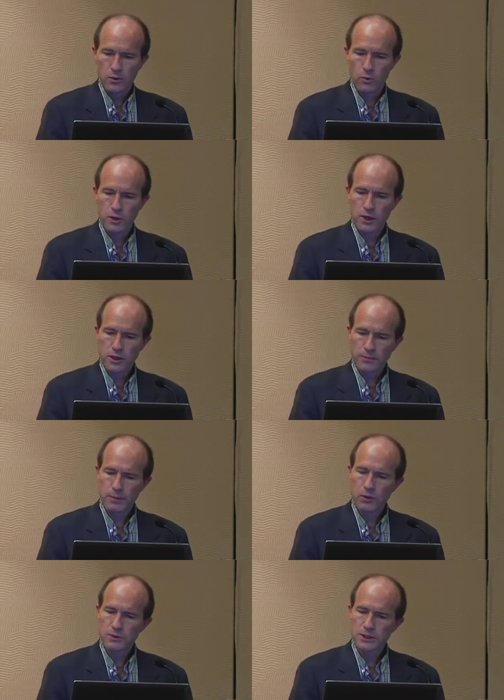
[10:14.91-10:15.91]
Work on the
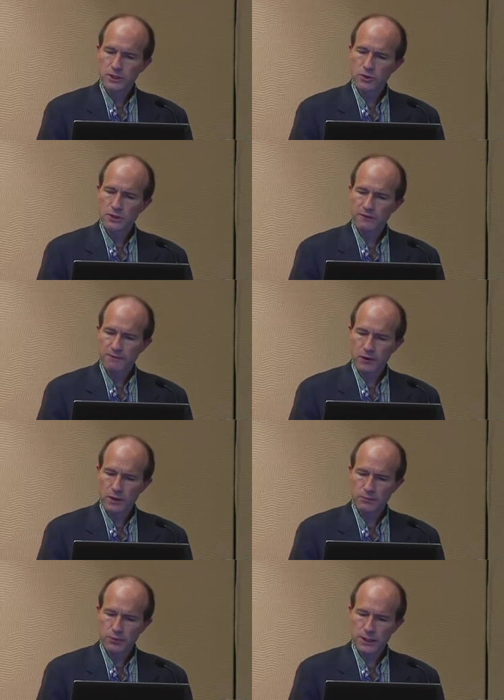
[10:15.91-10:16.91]
bones is usually
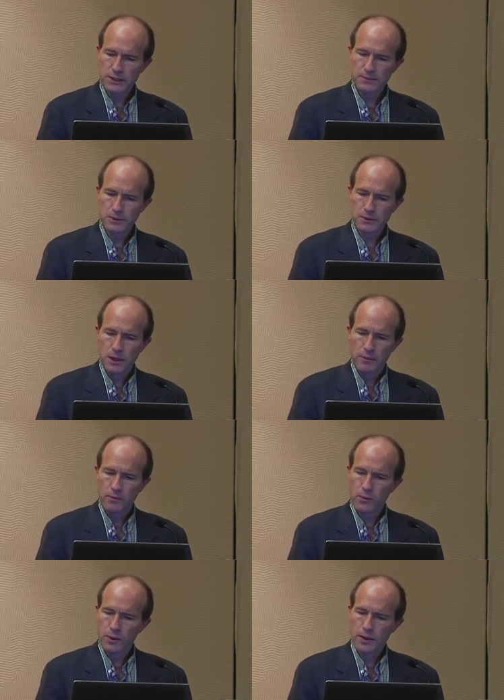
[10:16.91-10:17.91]
fairly predictable,
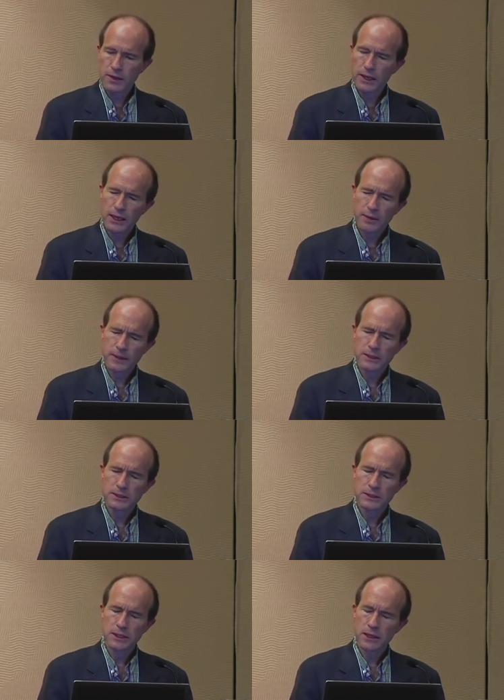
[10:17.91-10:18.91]
but work on the
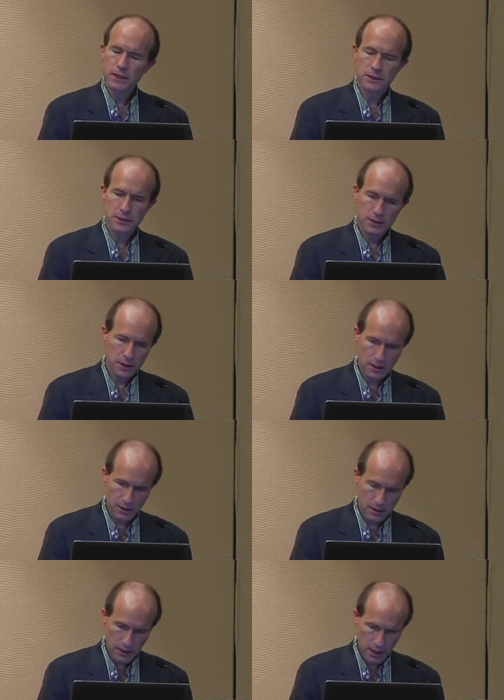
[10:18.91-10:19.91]
ligaments and
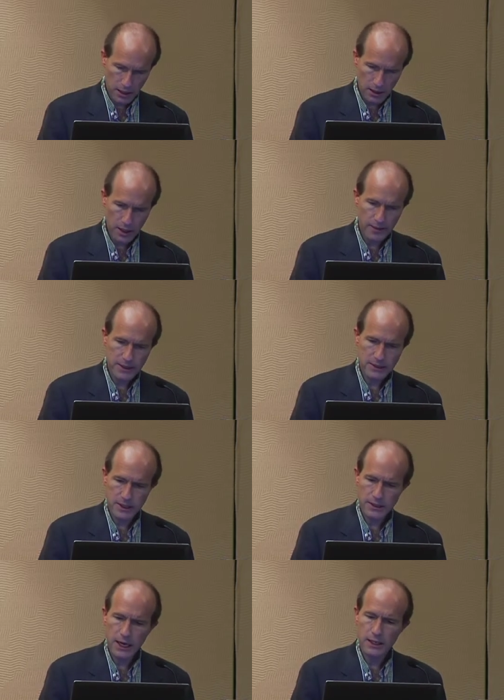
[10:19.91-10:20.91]

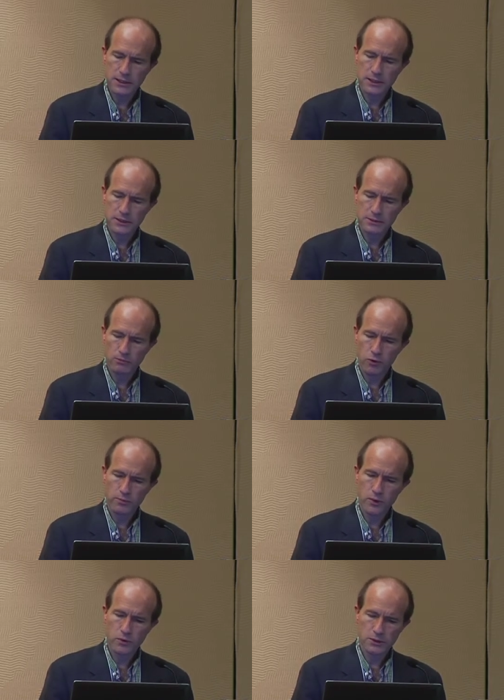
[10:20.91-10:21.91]
the tendons is more
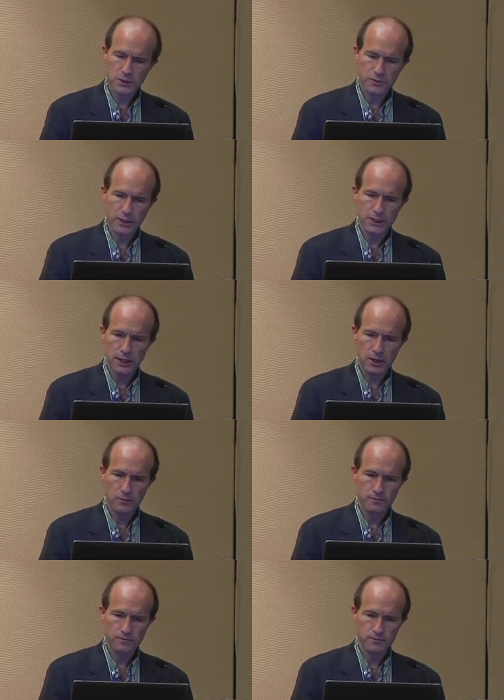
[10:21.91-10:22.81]
prone to stretching out.